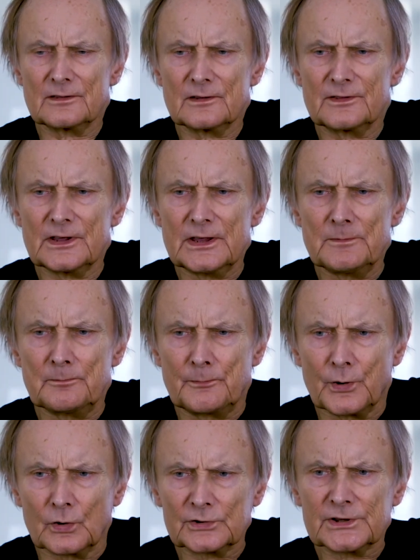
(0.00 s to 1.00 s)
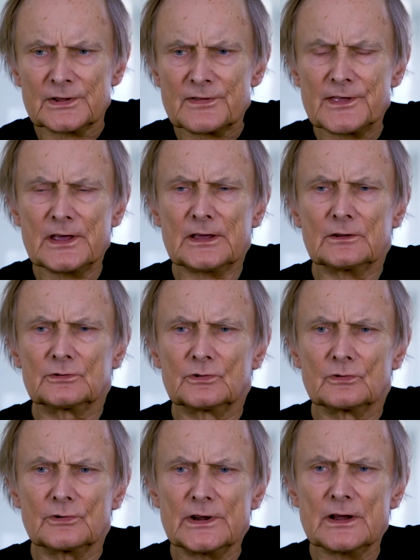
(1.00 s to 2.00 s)
The important thing
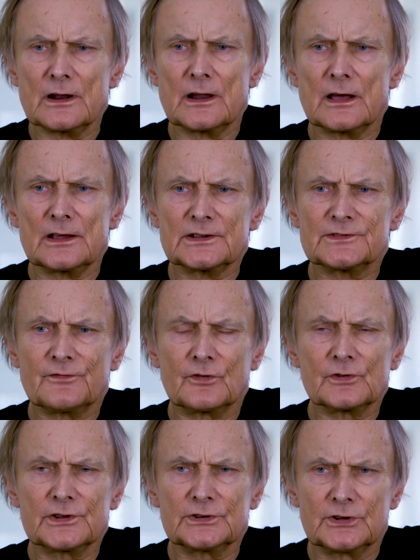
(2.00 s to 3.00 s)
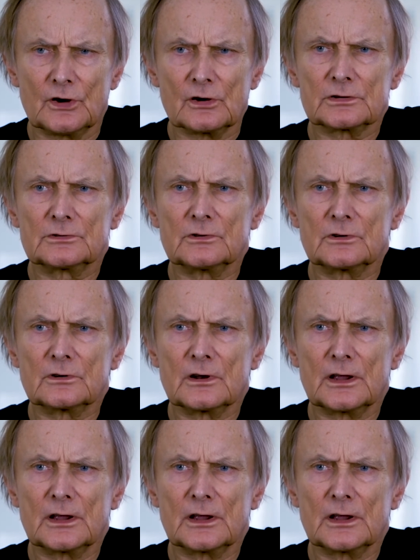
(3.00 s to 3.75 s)
to realize for the doctor,